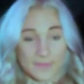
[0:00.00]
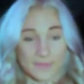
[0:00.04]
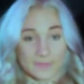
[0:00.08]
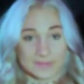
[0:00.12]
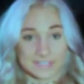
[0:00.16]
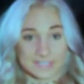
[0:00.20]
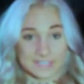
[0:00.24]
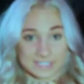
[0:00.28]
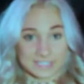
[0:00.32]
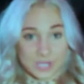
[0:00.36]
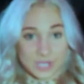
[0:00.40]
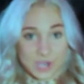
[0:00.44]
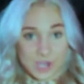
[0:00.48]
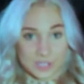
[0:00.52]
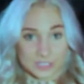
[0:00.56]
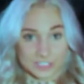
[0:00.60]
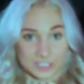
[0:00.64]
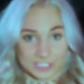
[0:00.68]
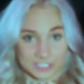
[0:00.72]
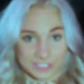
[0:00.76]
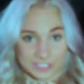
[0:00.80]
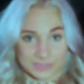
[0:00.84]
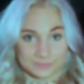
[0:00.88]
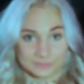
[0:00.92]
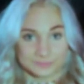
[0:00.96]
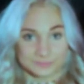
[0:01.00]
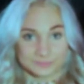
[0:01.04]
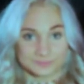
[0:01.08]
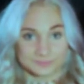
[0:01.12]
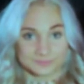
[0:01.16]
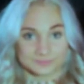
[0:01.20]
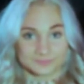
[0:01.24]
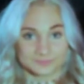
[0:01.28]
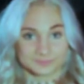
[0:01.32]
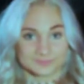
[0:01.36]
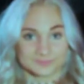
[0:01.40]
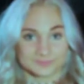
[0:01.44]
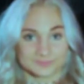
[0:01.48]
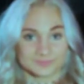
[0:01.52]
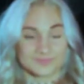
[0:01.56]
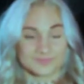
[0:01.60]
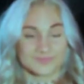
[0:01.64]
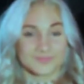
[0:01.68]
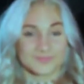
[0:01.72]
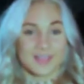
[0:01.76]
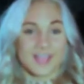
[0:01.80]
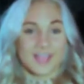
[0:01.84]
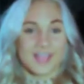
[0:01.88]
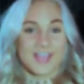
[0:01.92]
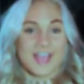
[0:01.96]
there was this concert.
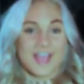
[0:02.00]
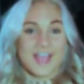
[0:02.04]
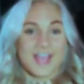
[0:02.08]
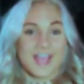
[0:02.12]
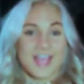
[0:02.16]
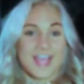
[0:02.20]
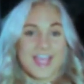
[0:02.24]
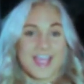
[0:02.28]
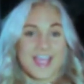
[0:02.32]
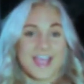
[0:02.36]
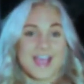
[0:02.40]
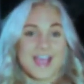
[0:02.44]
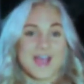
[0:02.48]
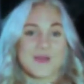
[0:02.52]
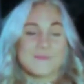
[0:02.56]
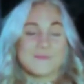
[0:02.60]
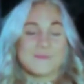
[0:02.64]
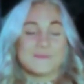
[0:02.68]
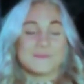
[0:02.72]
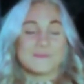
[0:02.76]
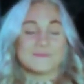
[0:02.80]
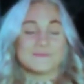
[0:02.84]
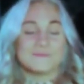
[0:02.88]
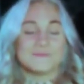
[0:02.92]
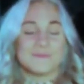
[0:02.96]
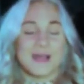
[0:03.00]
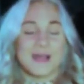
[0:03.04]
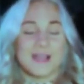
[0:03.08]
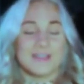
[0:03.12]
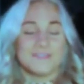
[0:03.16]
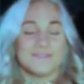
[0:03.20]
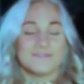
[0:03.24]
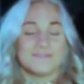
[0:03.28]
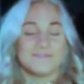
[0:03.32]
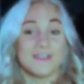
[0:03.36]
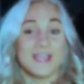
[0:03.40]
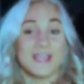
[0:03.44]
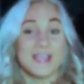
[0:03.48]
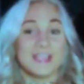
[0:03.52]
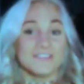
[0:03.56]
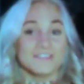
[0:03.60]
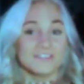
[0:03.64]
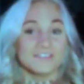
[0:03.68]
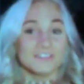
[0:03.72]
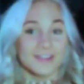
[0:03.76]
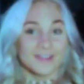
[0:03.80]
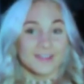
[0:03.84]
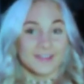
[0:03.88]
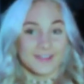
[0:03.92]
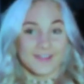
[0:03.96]
And my
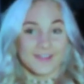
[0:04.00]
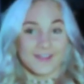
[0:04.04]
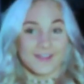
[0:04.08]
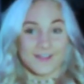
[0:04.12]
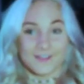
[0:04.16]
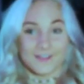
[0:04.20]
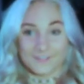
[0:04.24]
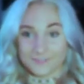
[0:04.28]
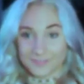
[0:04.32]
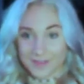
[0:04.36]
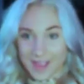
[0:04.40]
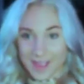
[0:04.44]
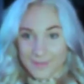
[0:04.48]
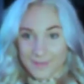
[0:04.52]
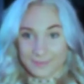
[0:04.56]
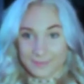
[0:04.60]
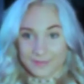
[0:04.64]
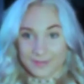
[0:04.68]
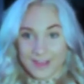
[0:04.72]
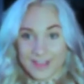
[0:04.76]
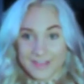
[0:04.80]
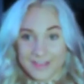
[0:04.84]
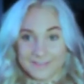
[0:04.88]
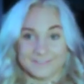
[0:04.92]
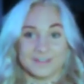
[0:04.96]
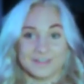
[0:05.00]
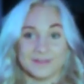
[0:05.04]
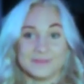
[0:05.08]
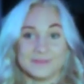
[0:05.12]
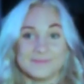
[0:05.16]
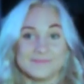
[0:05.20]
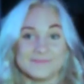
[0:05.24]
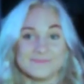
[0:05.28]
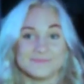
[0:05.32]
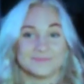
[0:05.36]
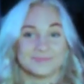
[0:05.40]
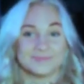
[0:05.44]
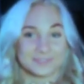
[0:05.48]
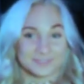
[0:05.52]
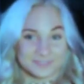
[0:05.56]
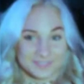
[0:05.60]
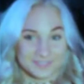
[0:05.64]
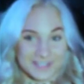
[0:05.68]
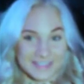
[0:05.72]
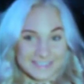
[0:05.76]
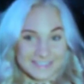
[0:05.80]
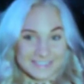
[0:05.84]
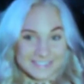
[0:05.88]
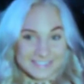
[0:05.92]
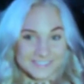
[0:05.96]
favorite rapper ever,
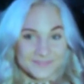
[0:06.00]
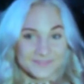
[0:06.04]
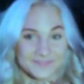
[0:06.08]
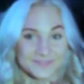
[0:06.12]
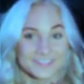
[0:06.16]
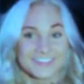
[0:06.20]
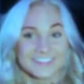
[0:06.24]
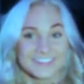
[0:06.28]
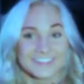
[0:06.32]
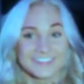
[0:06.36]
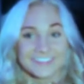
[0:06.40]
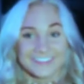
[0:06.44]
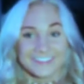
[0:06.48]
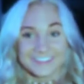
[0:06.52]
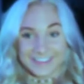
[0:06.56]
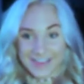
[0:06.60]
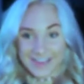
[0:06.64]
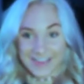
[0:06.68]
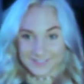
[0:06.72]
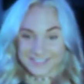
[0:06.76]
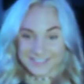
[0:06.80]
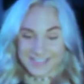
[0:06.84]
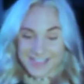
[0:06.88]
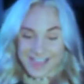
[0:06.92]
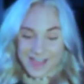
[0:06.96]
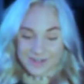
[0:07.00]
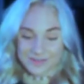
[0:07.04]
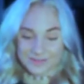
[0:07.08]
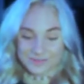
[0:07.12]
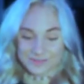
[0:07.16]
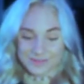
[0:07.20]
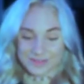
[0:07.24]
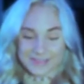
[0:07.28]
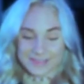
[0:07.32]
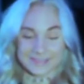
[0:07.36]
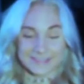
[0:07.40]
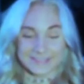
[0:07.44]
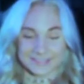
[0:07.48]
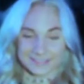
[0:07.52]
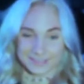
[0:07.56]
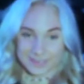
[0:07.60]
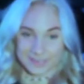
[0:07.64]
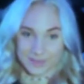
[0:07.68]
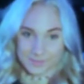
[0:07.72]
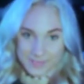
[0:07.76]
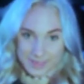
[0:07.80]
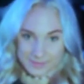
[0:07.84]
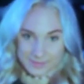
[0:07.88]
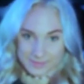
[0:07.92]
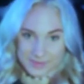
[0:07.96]
Blueface, came to town with
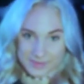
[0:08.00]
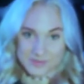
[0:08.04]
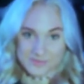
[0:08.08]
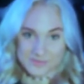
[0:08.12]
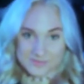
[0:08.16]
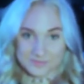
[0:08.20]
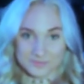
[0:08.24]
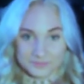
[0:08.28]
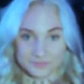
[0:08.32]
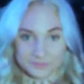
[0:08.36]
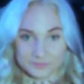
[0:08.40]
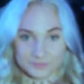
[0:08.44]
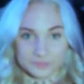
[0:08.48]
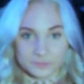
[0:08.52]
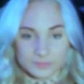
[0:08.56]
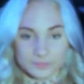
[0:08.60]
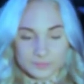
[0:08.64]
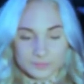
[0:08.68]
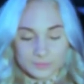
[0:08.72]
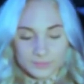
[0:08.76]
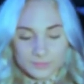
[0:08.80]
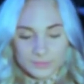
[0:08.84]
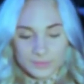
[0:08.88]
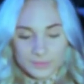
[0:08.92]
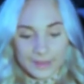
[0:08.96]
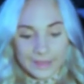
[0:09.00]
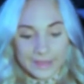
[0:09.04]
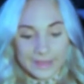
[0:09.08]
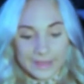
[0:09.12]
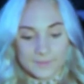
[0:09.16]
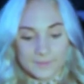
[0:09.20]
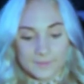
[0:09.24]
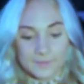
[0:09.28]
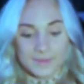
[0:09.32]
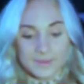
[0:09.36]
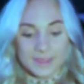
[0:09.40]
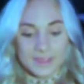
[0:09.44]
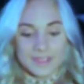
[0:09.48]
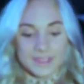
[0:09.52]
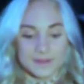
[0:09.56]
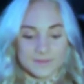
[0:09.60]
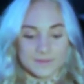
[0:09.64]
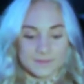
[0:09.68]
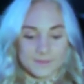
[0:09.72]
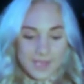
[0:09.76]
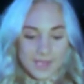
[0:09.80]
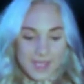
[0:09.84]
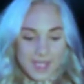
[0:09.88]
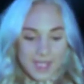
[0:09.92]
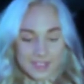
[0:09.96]
Lil Baby. And me
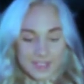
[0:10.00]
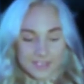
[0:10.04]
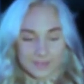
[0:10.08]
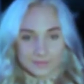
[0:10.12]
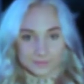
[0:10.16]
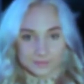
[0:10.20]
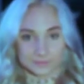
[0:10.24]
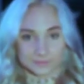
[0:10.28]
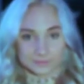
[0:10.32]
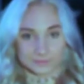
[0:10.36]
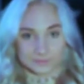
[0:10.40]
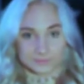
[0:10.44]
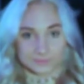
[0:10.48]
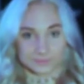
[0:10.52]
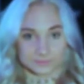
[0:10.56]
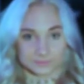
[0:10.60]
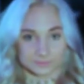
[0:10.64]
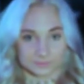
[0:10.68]
and my